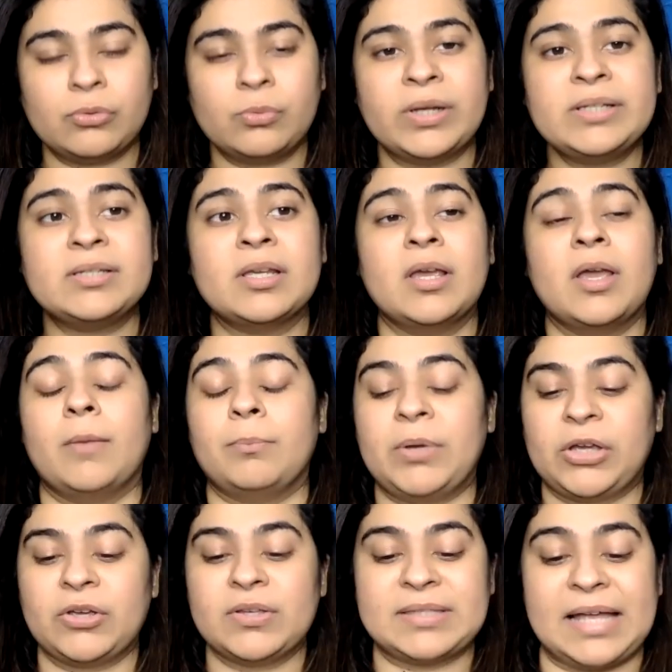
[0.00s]
through it,
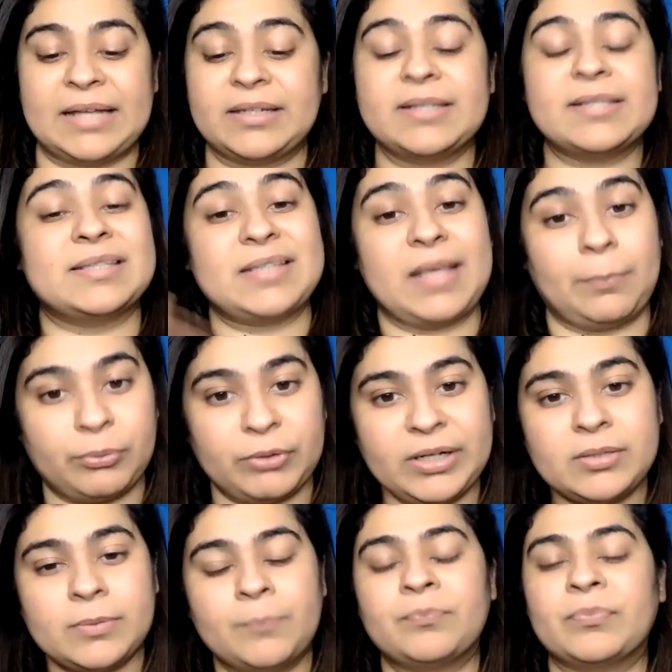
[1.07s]
because that is
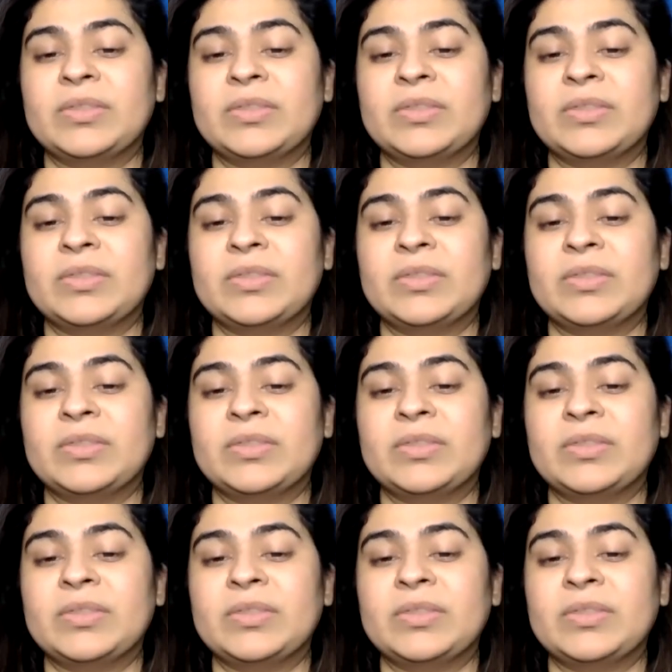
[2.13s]
separate.